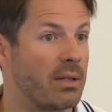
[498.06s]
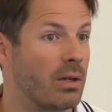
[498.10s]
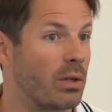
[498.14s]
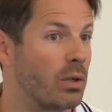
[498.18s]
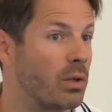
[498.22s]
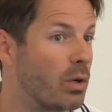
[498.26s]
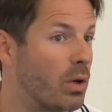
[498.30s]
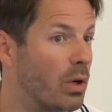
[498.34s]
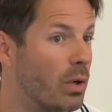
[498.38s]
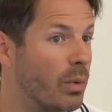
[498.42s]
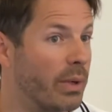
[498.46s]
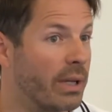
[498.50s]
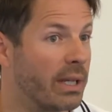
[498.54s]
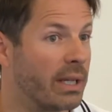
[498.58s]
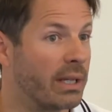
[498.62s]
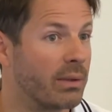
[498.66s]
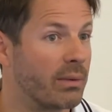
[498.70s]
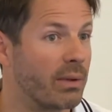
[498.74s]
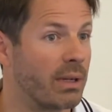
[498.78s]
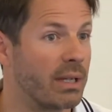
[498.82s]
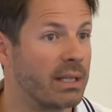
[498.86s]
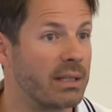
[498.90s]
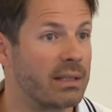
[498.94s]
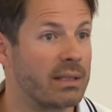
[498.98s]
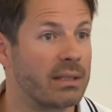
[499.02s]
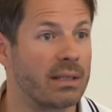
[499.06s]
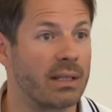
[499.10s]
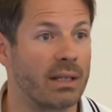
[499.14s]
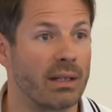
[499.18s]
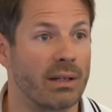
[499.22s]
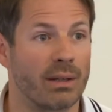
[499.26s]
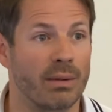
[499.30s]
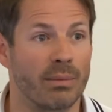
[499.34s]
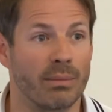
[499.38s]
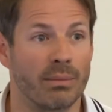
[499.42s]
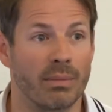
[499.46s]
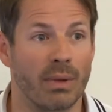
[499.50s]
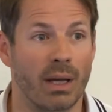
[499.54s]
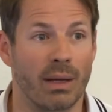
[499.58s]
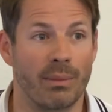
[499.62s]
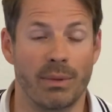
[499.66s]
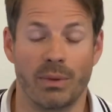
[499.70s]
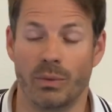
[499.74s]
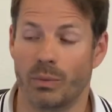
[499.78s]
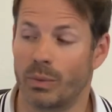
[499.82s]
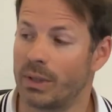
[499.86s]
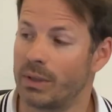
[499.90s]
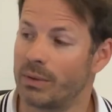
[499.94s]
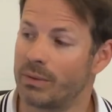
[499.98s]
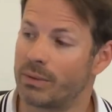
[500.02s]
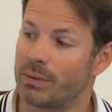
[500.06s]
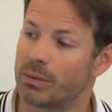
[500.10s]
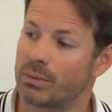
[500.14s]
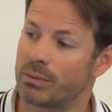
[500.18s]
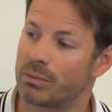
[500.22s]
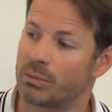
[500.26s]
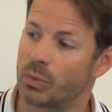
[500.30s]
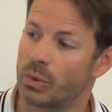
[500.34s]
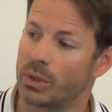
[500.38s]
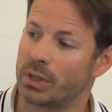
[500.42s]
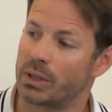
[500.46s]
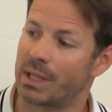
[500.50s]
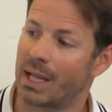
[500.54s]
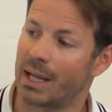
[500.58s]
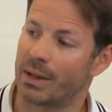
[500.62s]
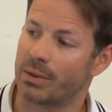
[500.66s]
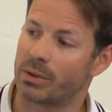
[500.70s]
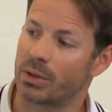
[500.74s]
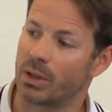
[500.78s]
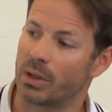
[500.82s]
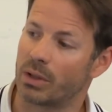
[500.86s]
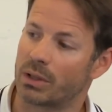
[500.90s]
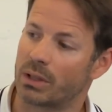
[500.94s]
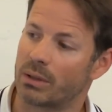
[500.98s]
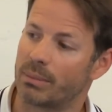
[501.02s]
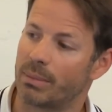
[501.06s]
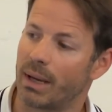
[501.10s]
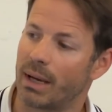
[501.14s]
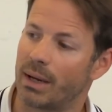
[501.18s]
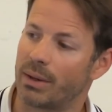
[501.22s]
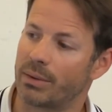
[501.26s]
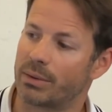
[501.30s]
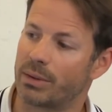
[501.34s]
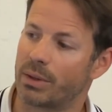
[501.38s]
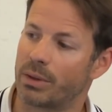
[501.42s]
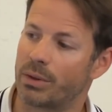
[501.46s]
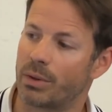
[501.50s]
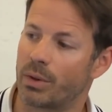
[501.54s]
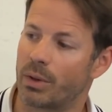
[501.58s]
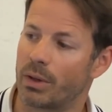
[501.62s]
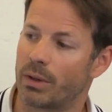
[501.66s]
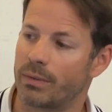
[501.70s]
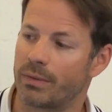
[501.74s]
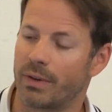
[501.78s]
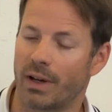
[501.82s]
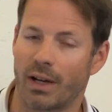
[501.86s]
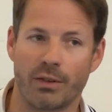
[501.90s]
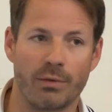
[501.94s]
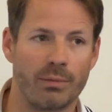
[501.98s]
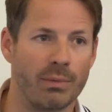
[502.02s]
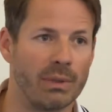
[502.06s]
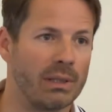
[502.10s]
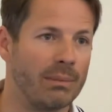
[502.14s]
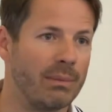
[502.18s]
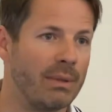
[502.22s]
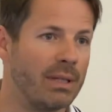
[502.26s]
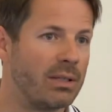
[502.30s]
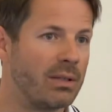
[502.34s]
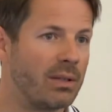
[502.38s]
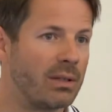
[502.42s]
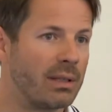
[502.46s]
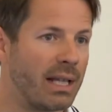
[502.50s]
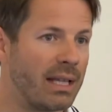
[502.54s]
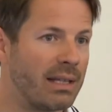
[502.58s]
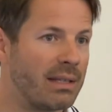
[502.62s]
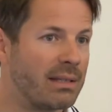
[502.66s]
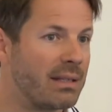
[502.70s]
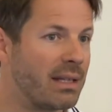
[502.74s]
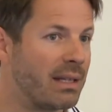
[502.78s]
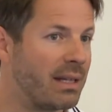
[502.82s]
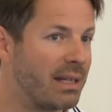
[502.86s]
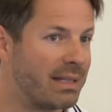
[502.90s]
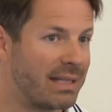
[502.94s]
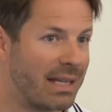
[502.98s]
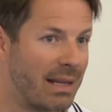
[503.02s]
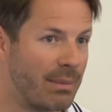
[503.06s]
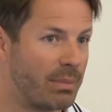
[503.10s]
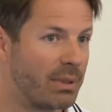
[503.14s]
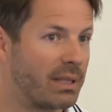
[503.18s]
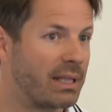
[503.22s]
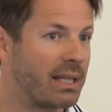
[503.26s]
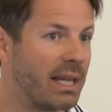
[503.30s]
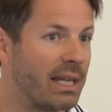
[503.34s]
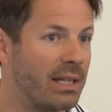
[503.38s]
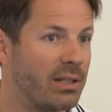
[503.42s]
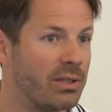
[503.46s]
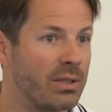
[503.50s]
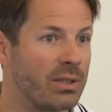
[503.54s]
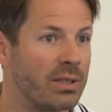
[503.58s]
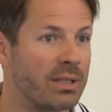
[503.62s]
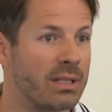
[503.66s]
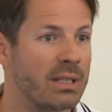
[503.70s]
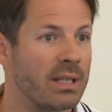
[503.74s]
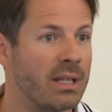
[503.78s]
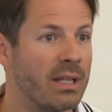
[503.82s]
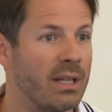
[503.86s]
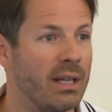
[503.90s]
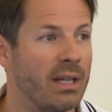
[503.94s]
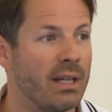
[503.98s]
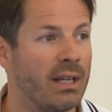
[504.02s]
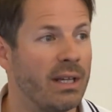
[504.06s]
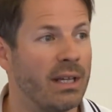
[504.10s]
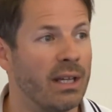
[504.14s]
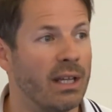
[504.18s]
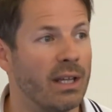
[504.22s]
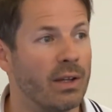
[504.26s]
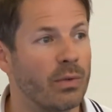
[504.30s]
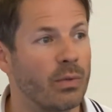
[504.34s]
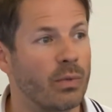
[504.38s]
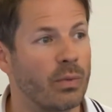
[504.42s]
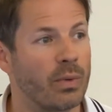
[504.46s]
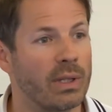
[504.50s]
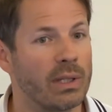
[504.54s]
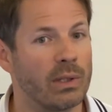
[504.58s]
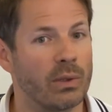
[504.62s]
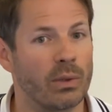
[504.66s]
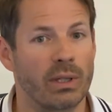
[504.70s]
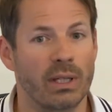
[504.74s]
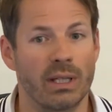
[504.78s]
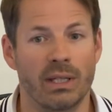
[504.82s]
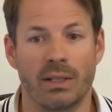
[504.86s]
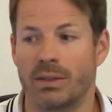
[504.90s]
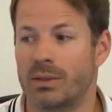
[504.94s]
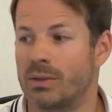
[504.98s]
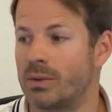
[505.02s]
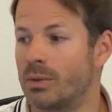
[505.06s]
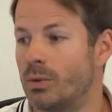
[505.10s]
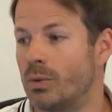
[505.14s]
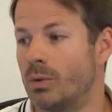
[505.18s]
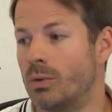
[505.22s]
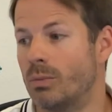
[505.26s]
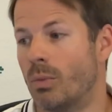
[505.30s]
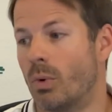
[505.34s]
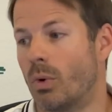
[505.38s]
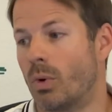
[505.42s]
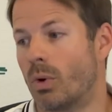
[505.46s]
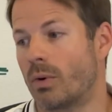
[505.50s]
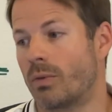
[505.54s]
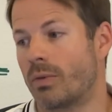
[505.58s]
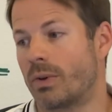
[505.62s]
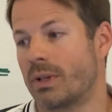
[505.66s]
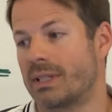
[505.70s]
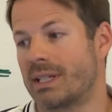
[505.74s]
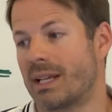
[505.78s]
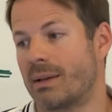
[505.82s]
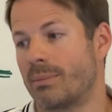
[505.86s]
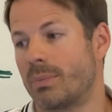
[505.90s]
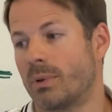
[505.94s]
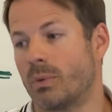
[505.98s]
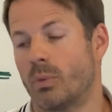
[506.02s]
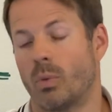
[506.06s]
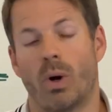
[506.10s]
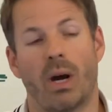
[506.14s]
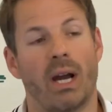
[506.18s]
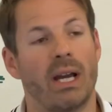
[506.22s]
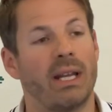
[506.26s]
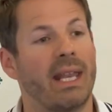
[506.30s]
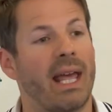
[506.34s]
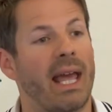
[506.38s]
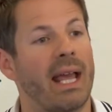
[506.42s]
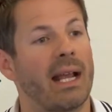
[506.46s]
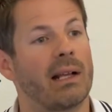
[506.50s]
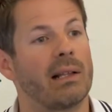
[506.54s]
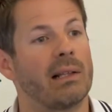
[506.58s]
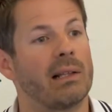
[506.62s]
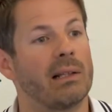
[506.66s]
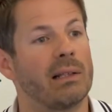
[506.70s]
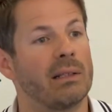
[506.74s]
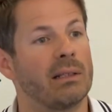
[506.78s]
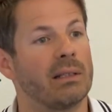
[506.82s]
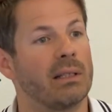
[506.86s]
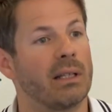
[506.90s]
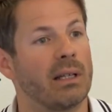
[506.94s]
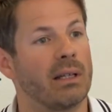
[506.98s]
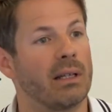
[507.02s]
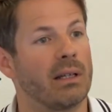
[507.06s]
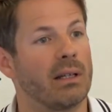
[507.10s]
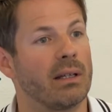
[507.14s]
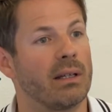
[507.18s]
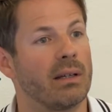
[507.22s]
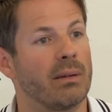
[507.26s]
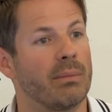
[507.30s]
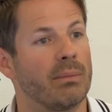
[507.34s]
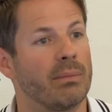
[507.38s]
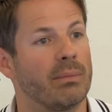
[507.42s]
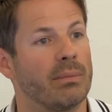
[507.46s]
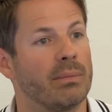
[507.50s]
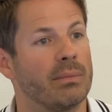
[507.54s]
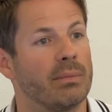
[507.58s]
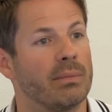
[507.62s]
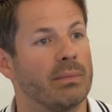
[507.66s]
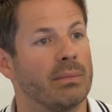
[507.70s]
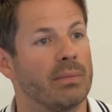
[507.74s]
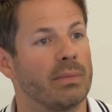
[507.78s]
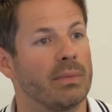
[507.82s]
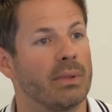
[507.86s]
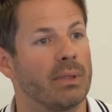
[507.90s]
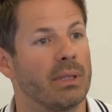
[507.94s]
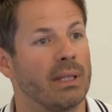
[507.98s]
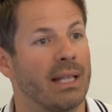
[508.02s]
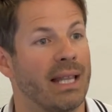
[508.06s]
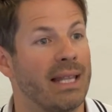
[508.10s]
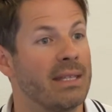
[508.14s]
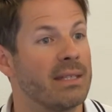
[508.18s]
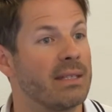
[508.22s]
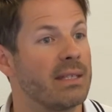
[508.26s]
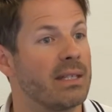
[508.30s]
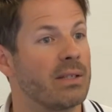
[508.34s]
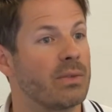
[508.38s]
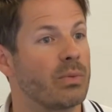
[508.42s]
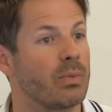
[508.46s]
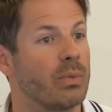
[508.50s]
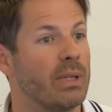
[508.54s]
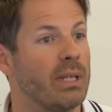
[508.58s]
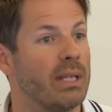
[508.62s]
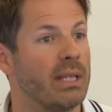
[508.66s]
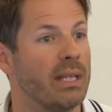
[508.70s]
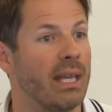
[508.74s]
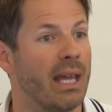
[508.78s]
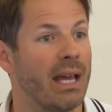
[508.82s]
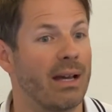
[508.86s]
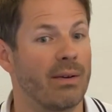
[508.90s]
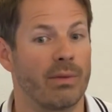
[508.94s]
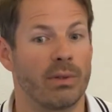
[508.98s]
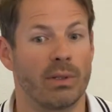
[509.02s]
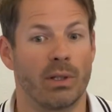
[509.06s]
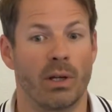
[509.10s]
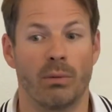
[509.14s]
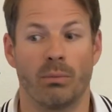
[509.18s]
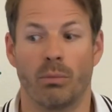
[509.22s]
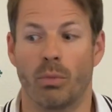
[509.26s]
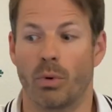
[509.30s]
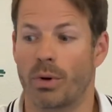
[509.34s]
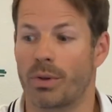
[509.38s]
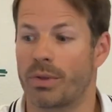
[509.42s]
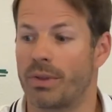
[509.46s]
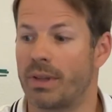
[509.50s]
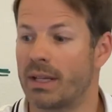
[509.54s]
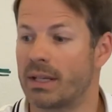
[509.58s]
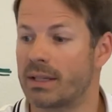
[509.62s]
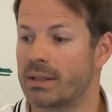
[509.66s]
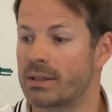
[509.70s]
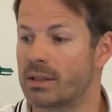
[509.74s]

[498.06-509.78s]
are growing, right? Um, I mean, we, we now talked about the 35 millimeter lens and its applications. If we look into more, for example, wide angle um, lenses, we have a lot more things